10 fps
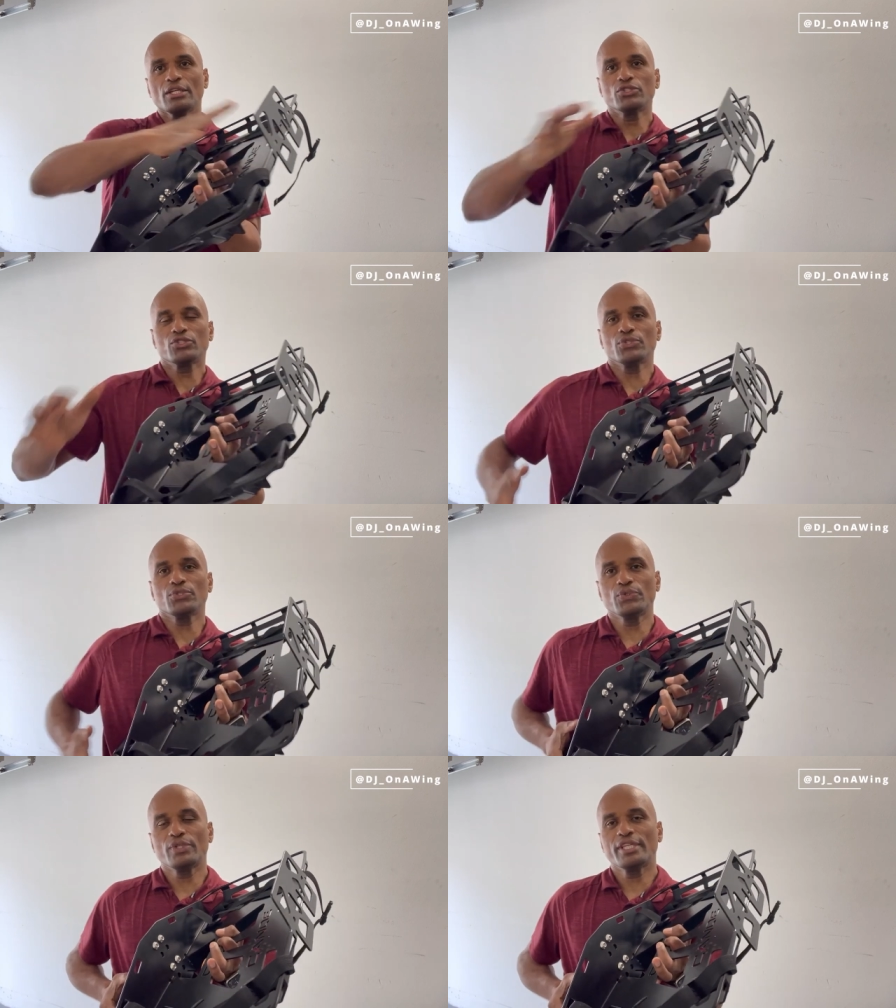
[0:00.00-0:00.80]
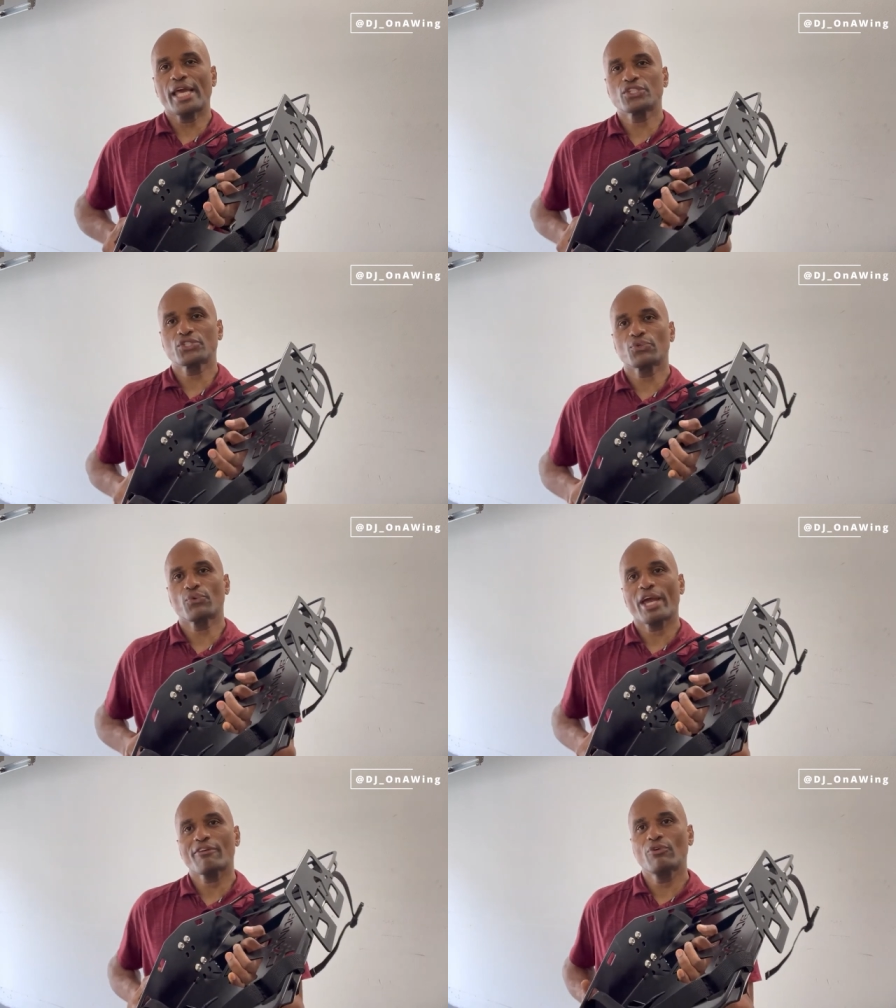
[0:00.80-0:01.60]
to the actual
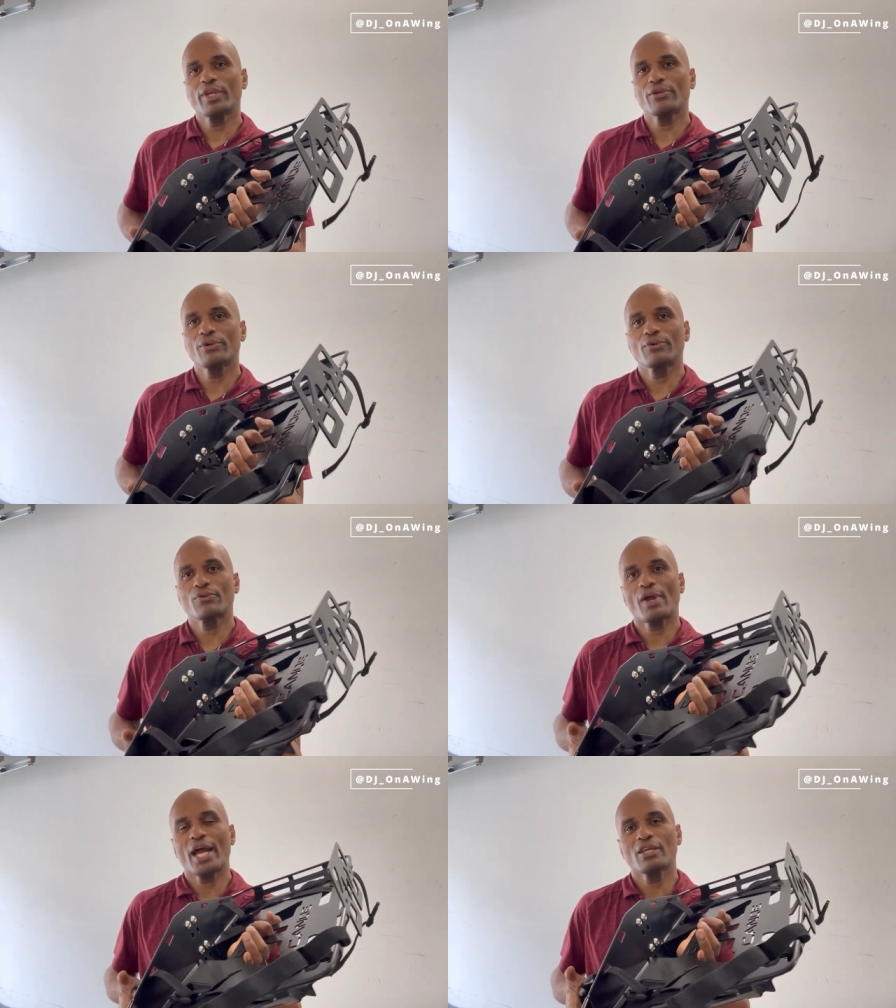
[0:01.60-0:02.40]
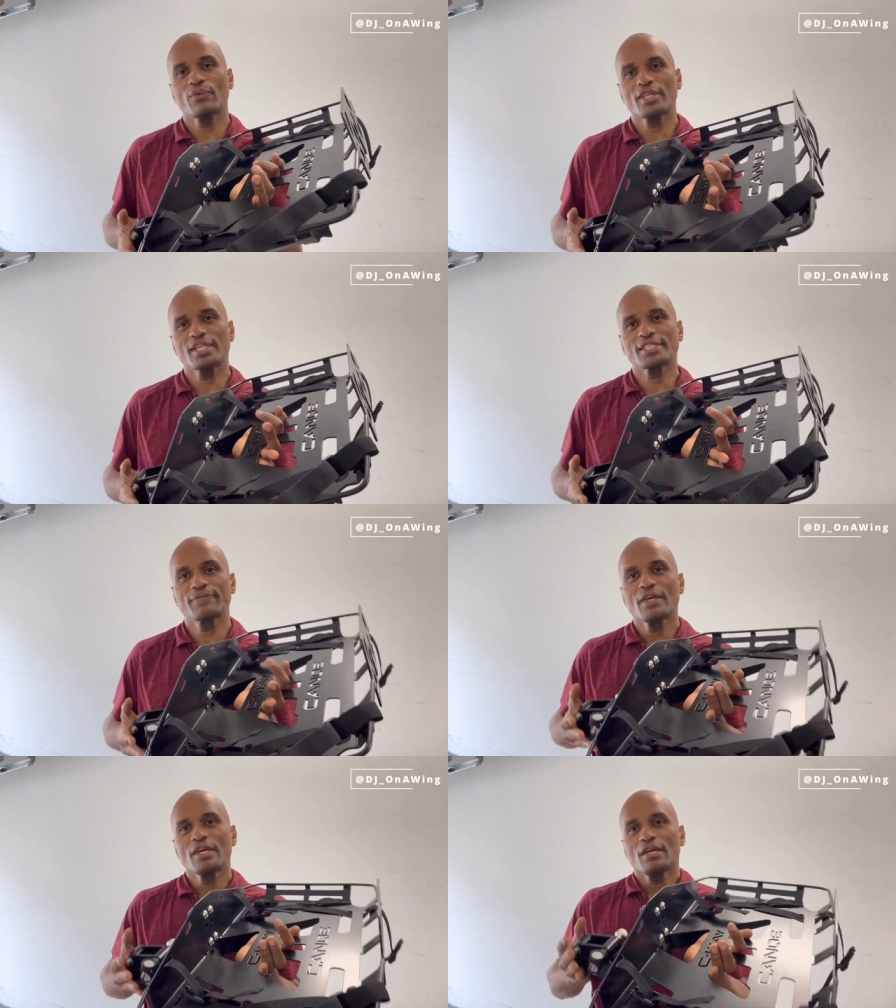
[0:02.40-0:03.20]
rack for when you're riding with this.